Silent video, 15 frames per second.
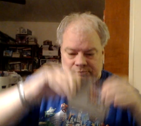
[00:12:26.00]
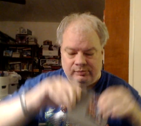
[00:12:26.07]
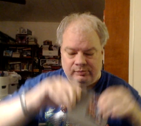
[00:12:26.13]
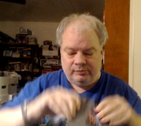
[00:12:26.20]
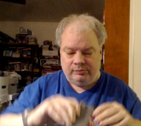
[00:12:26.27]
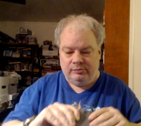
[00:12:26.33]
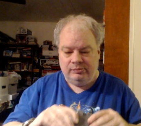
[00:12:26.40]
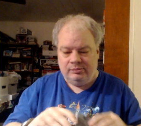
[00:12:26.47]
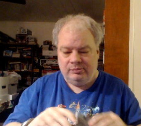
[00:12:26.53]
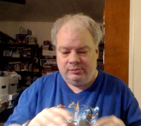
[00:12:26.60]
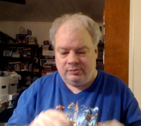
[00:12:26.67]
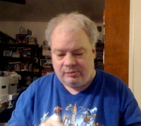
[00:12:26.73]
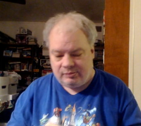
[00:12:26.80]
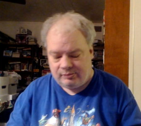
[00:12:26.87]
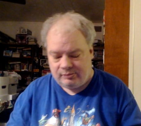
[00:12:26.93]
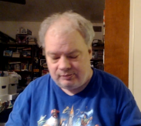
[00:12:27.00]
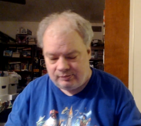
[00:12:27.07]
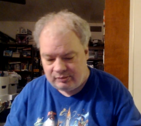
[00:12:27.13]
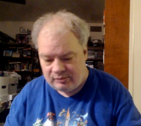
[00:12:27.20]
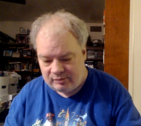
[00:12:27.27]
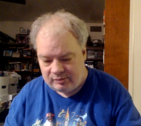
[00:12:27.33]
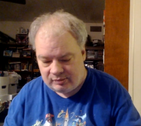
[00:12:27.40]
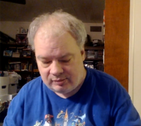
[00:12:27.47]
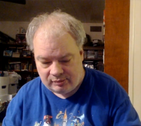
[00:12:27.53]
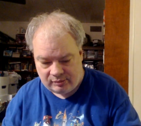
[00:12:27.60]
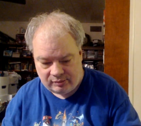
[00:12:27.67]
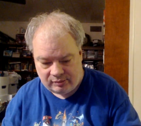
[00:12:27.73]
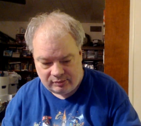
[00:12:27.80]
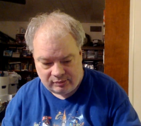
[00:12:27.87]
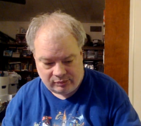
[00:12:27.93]

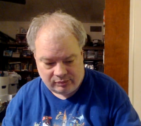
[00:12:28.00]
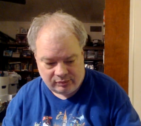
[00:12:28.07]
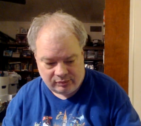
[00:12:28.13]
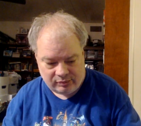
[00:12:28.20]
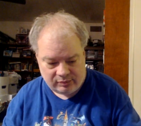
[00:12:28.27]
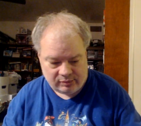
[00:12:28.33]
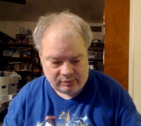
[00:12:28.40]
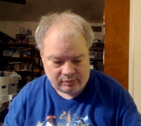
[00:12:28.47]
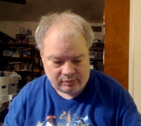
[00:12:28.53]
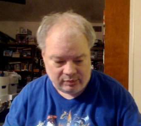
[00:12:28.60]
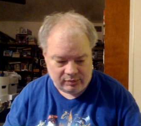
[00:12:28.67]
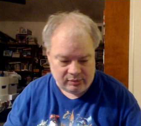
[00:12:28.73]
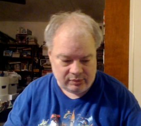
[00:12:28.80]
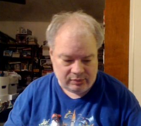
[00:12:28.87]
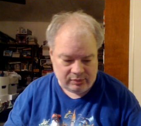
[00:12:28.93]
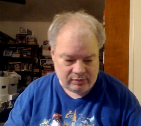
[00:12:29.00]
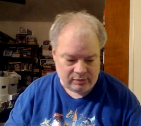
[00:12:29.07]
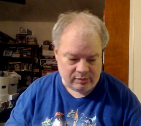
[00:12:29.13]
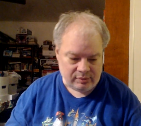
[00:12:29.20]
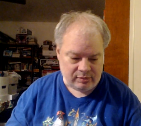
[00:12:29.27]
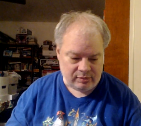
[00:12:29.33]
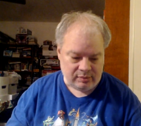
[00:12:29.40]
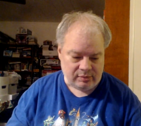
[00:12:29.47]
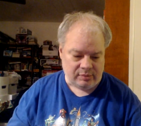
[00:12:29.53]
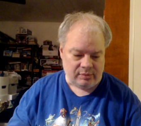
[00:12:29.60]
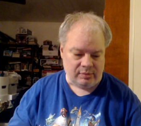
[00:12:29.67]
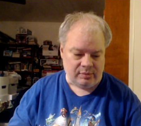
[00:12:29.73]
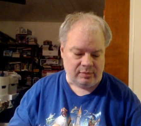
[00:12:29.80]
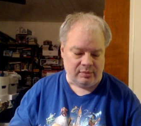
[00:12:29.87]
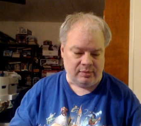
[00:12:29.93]

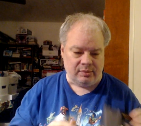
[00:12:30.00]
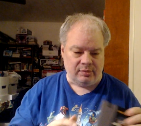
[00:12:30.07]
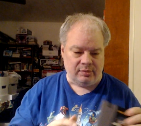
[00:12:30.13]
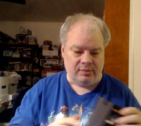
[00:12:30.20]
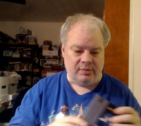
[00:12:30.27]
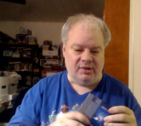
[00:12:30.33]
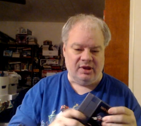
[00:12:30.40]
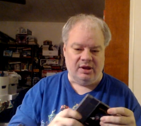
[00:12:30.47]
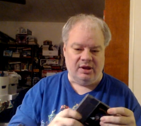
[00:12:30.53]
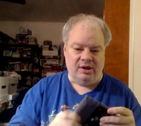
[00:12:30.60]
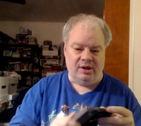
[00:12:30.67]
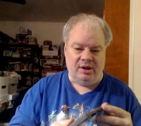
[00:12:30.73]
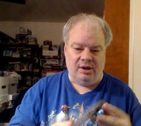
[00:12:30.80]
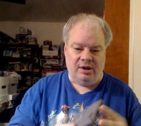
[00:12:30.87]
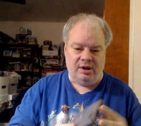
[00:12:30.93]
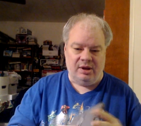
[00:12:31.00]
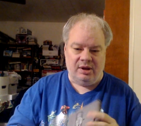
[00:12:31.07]
(no one is talking)